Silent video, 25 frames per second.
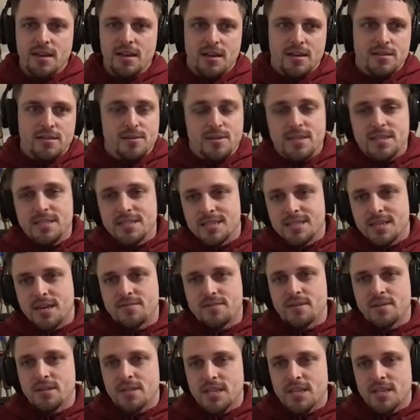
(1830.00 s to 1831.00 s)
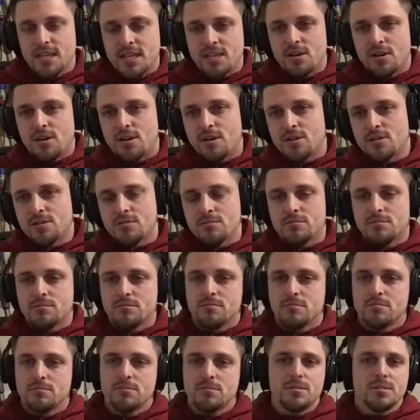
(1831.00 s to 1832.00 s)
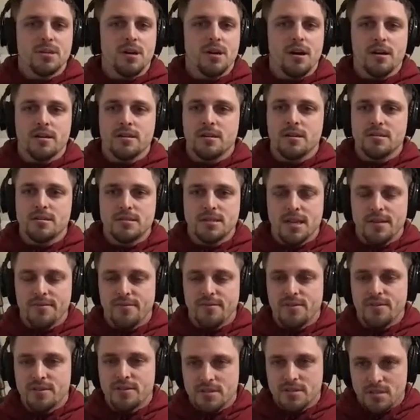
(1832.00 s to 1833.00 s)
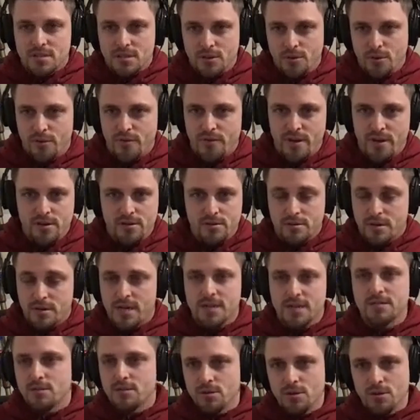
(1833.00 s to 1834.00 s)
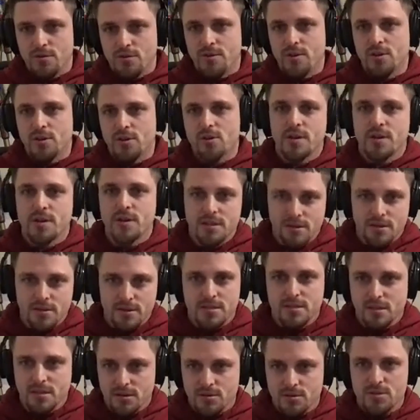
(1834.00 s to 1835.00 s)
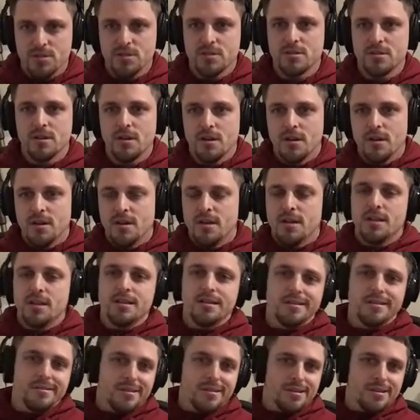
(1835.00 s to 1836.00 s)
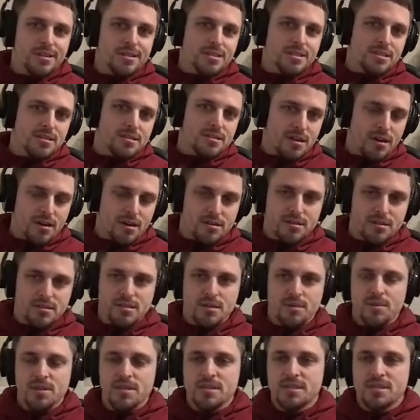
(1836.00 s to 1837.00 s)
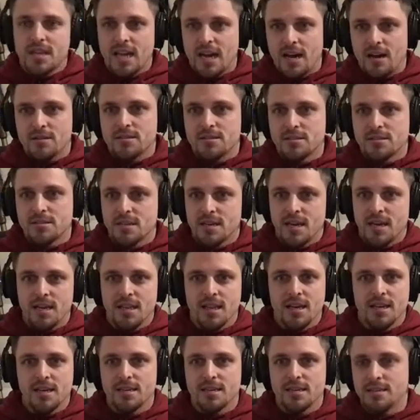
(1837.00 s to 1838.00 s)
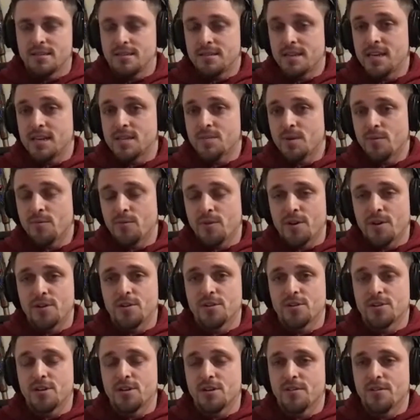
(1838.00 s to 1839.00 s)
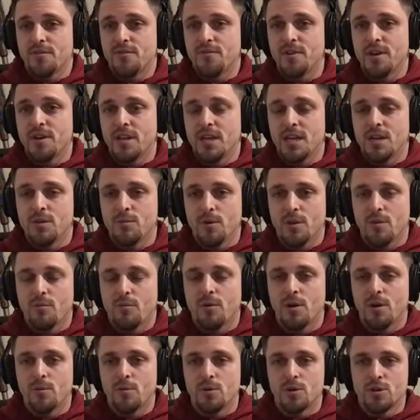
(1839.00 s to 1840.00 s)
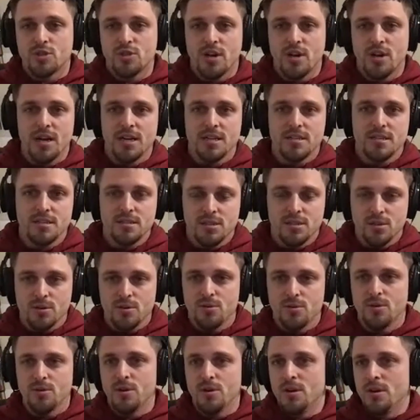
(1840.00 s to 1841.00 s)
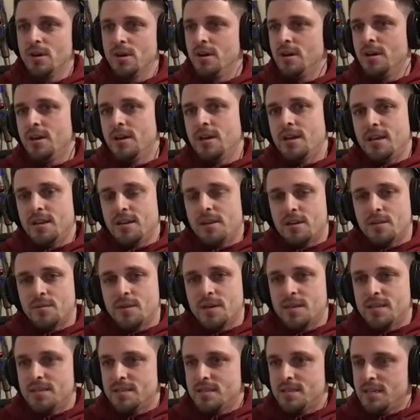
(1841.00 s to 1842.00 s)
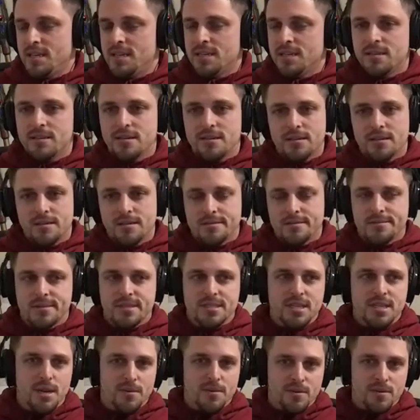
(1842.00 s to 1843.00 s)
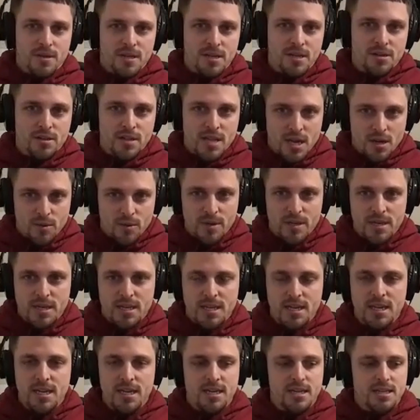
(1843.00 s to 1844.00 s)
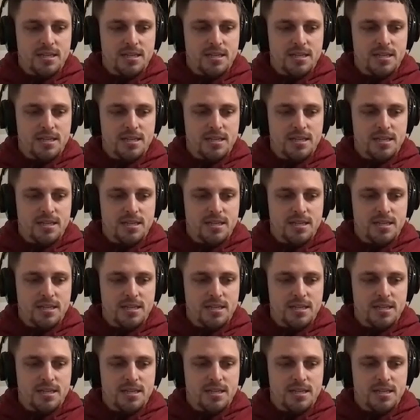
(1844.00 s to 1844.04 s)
So he's going to have to lean on talking to, say, for instance, Luke Fickell. I don't know Luke Fickell, but I know he's the coach. And, he's going to talk to some of the scouts and say, hey, like, is Desmond Ritter going to fit in with what we're trying to do? You know what I mean? Is he the type of leader that we need?